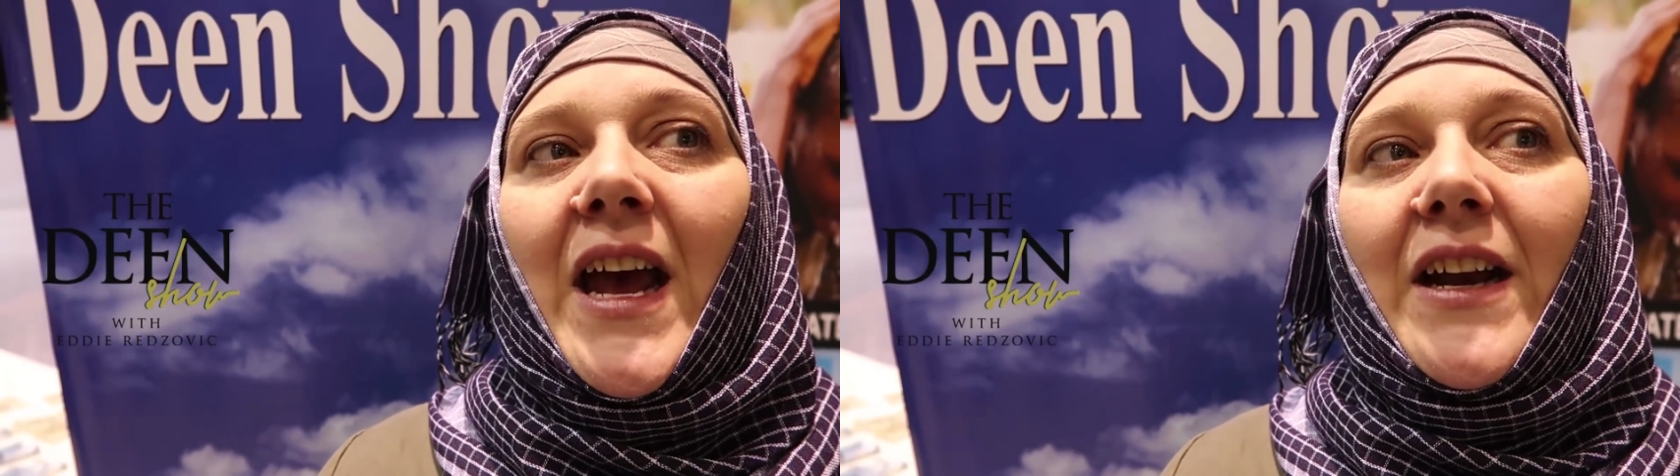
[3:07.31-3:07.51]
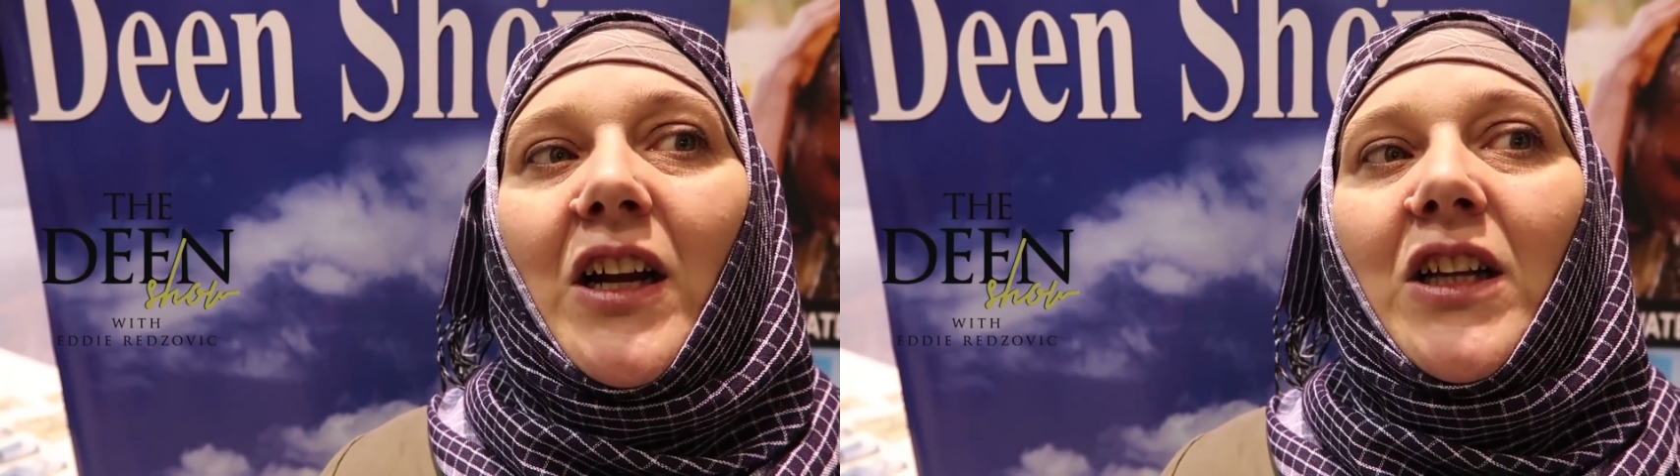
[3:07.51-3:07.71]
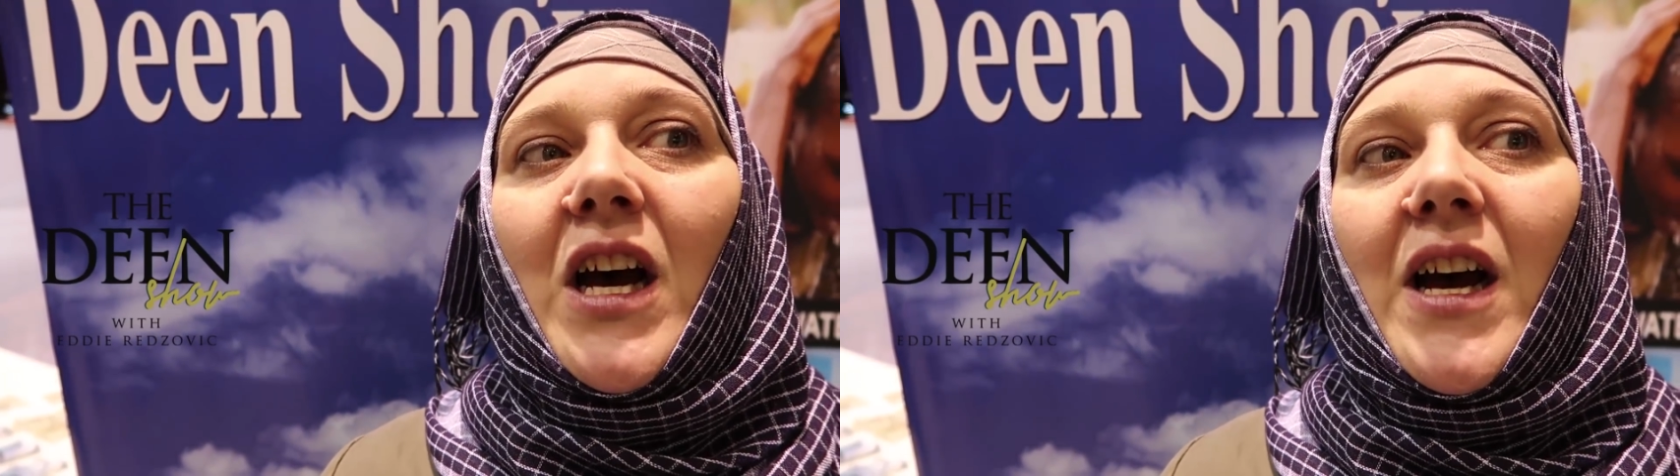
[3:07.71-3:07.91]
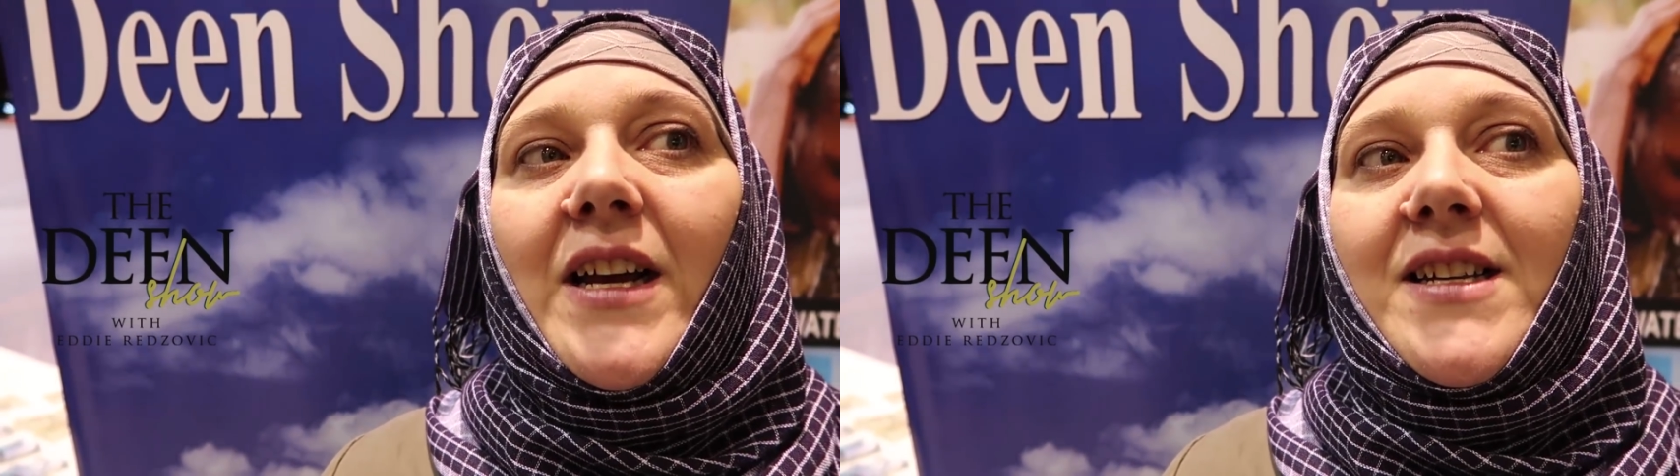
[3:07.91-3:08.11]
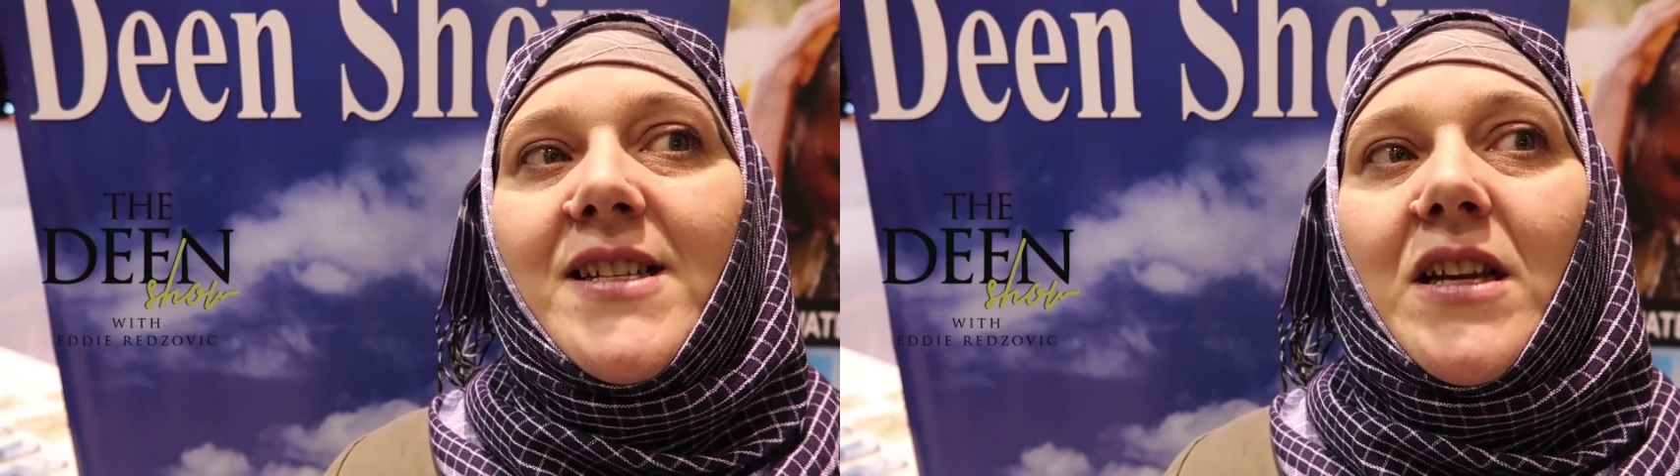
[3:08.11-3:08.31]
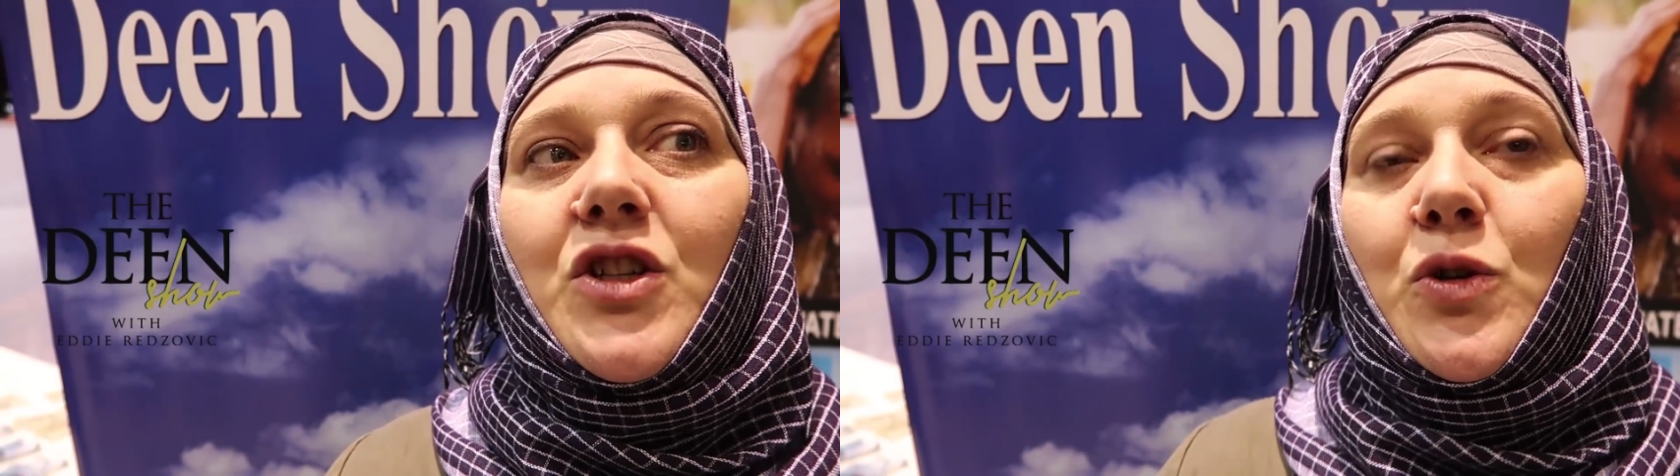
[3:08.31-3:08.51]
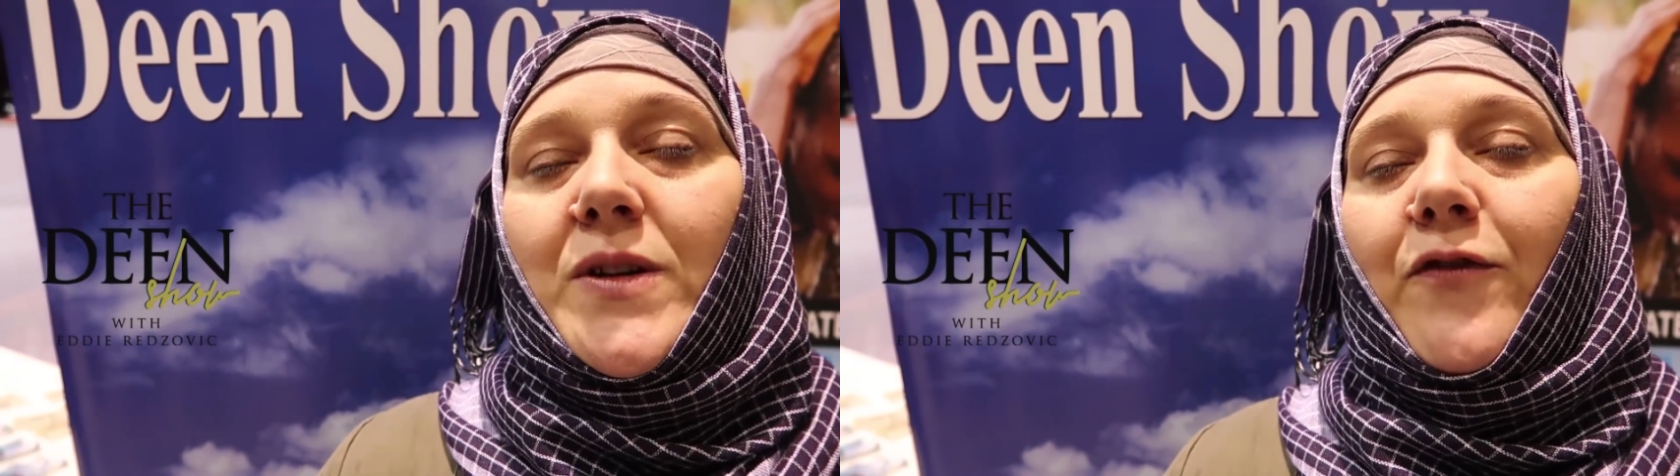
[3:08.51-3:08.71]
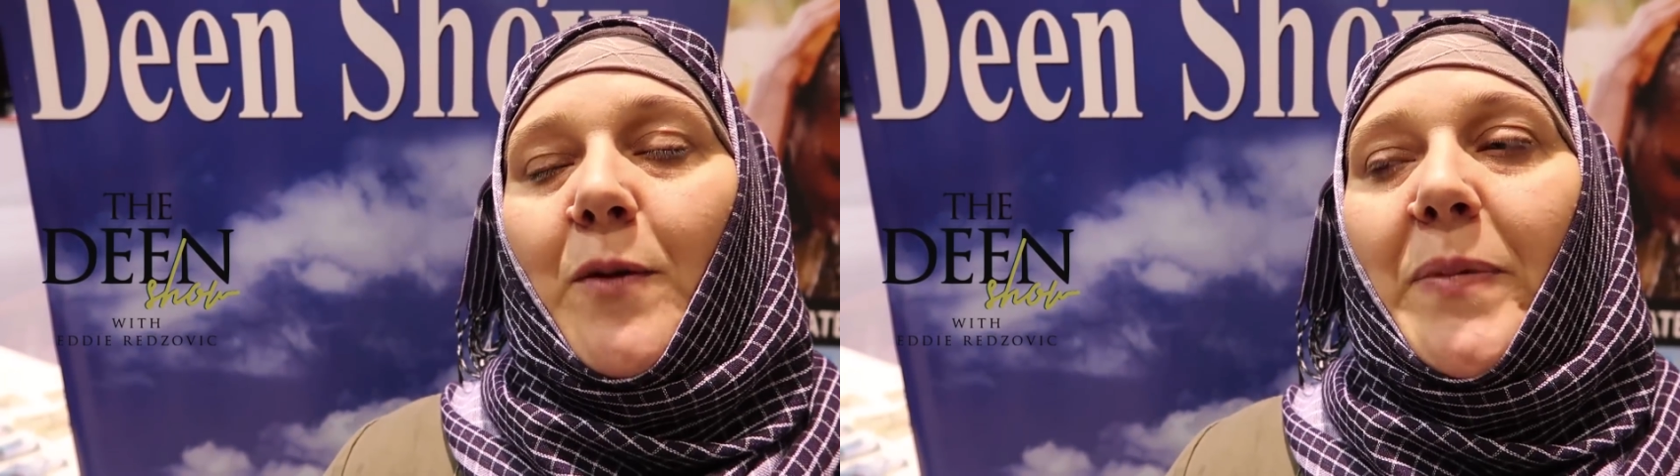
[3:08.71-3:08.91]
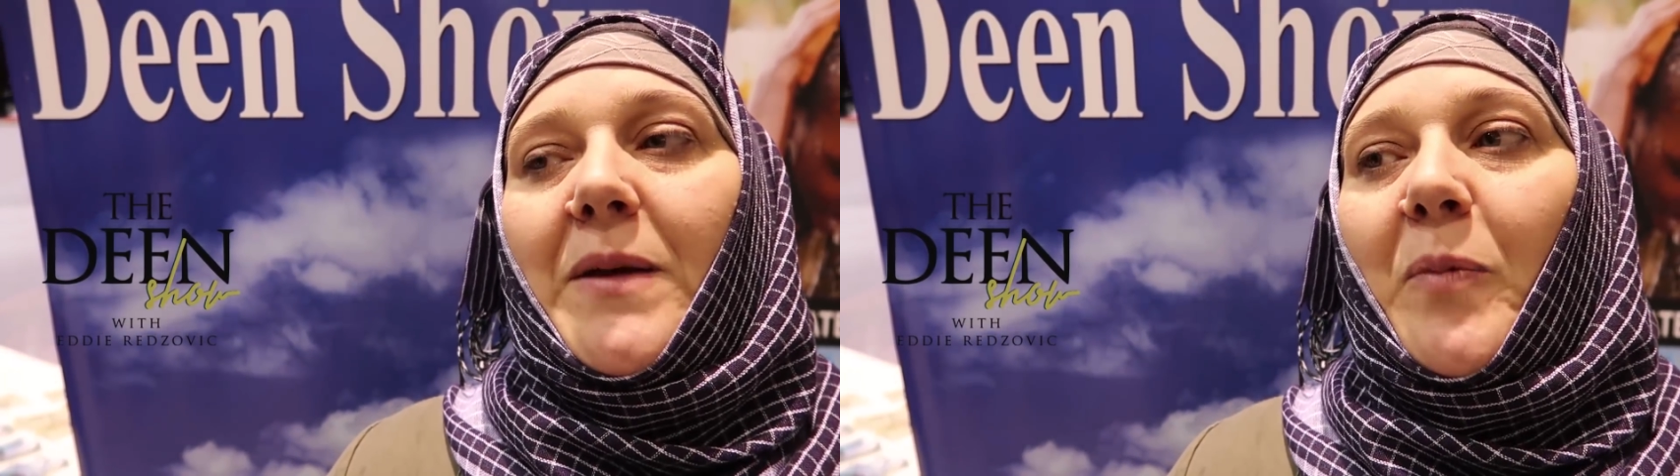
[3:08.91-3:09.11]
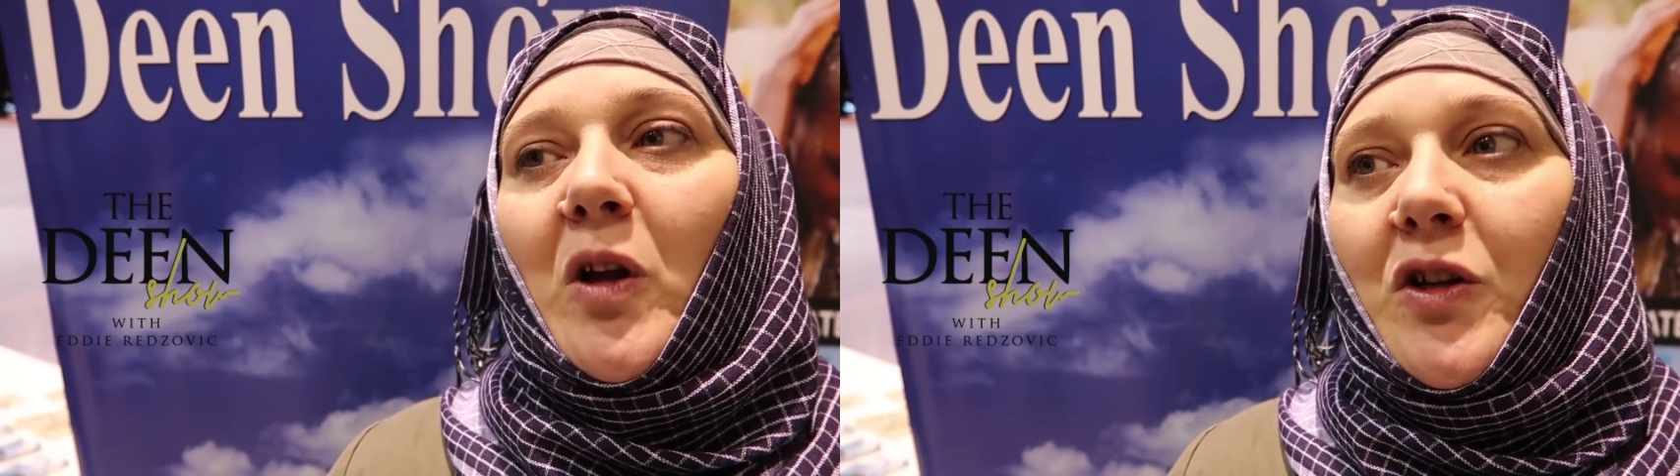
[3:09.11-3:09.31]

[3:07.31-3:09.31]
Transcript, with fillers: and Allah is two different people